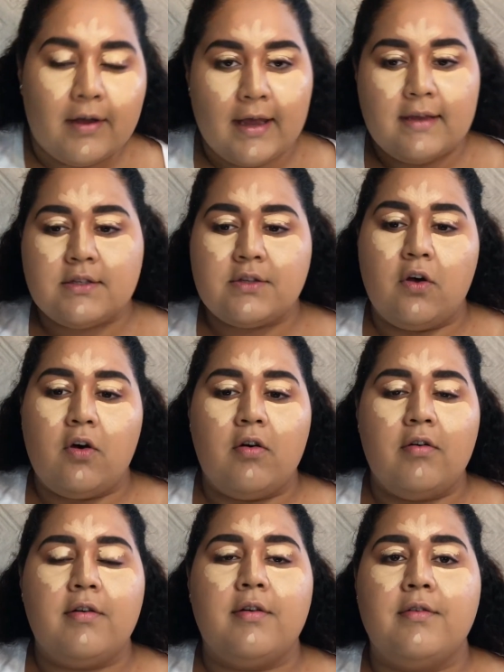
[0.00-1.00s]
Okay,
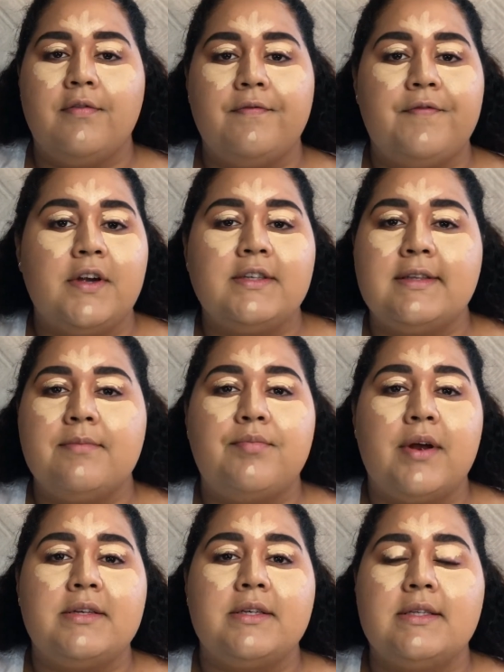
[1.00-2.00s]
so first
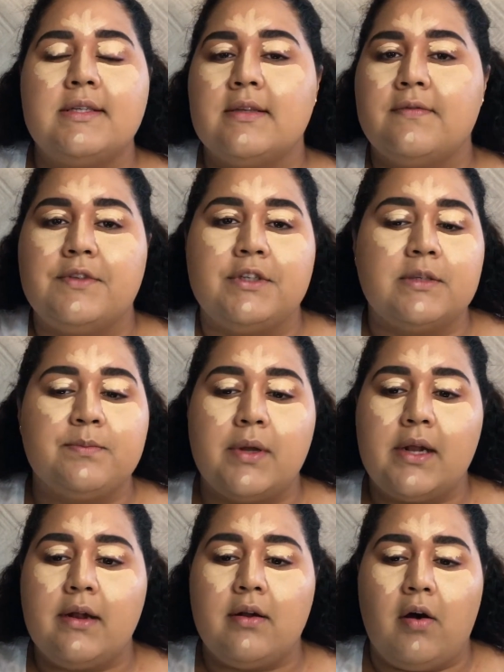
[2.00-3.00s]
impressions of just
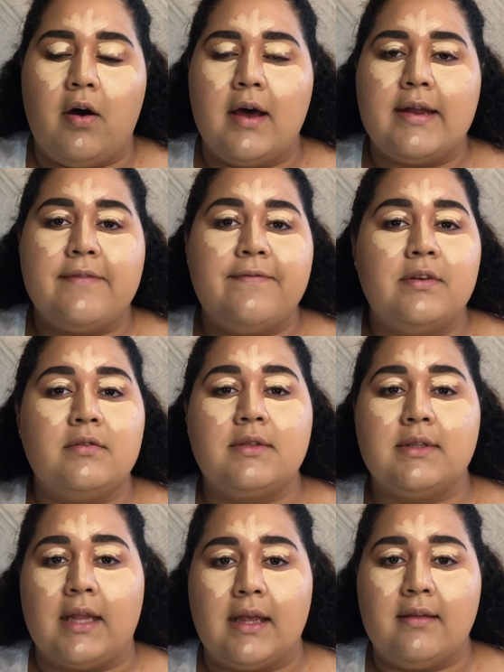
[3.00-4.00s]
putting it on. It feels
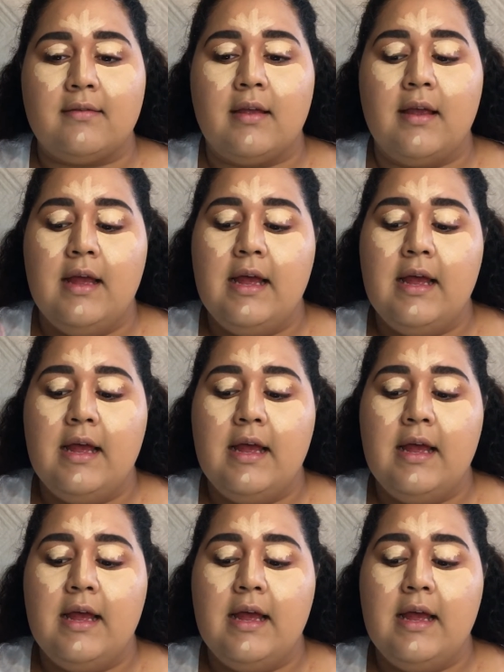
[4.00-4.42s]
nice.